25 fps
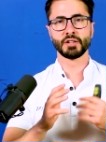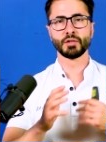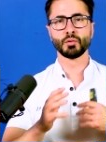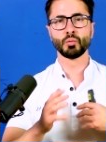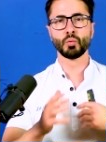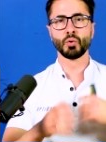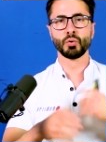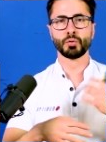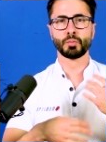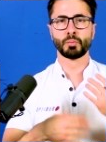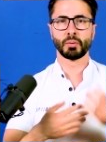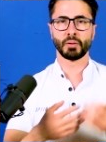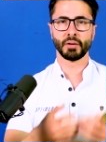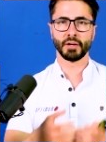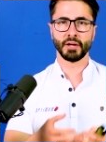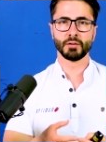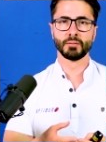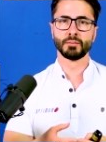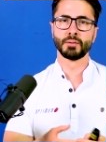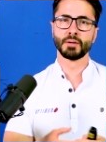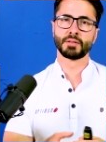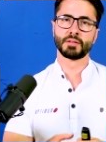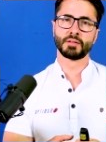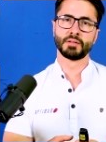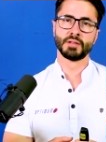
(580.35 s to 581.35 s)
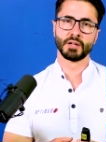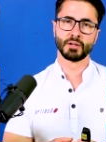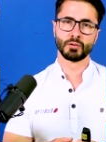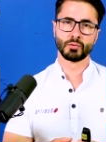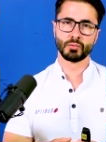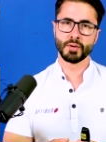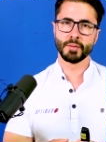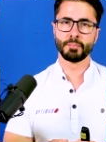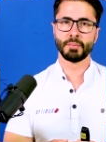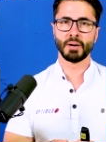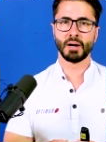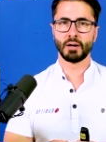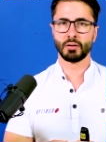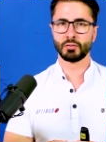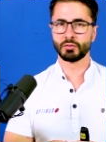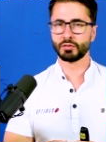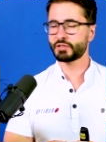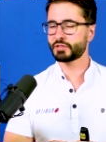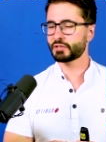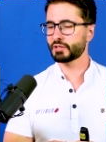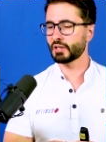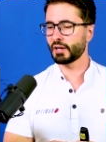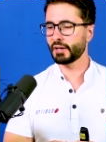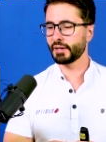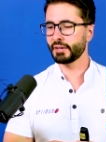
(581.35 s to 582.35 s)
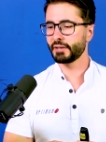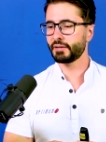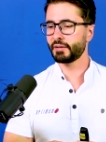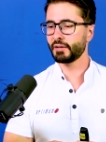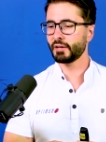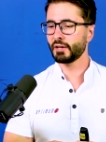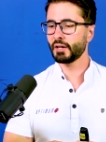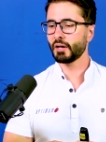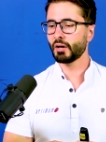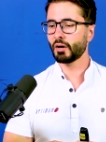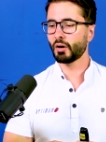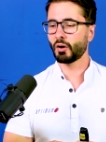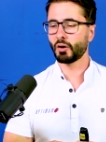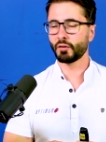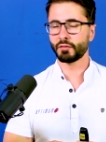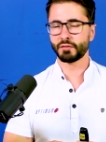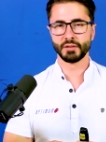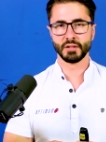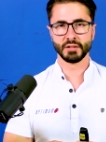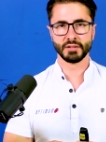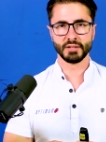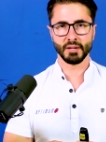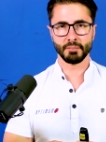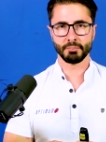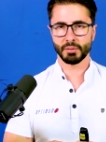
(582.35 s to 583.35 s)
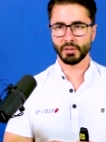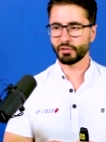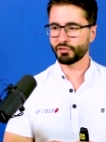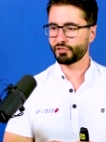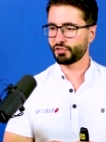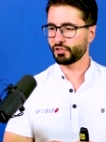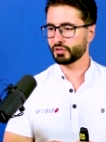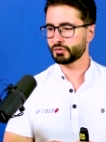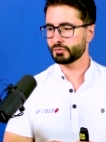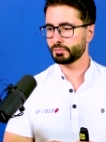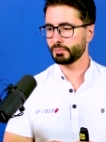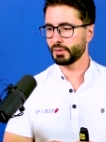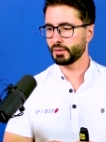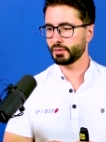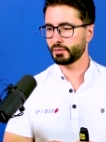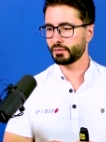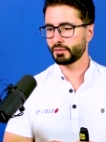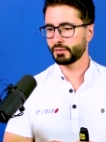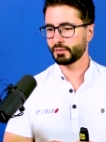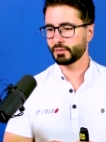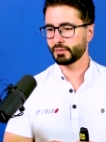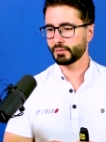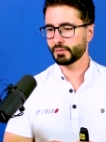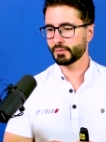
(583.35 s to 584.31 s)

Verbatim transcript: you would play with the rebound side of the damper adjustment.